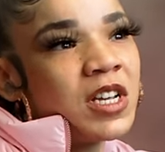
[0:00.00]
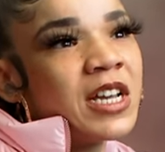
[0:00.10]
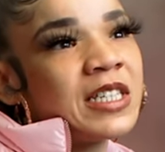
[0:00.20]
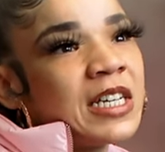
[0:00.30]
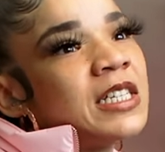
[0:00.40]

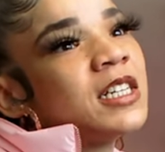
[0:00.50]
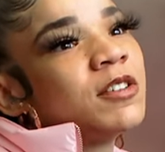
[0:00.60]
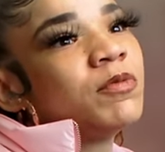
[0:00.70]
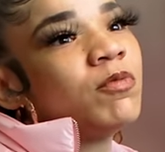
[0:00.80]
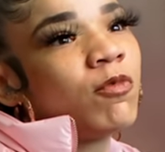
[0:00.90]
it's easy
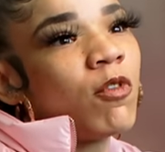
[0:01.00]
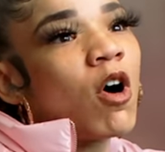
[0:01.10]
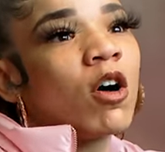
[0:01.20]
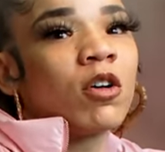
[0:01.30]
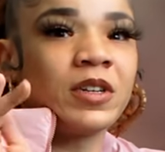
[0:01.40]
to
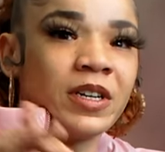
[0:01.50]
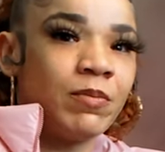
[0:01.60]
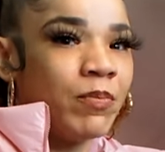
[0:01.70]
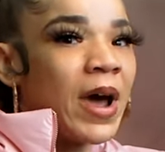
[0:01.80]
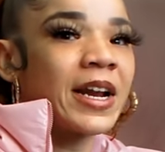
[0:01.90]
fall
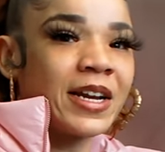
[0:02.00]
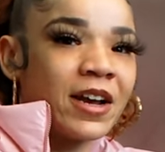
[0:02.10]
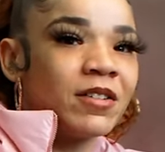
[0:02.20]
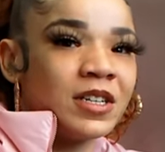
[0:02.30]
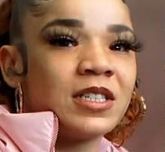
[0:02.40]
back
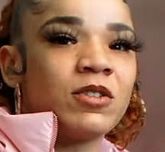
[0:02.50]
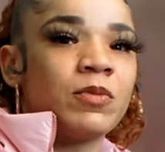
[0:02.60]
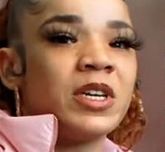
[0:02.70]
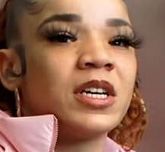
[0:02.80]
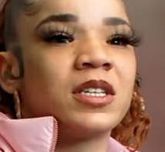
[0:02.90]
down into
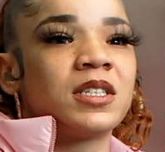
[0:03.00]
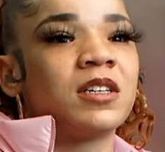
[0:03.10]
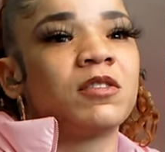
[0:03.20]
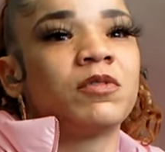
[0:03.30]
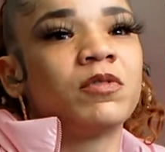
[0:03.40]
it because
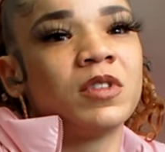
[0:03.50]
of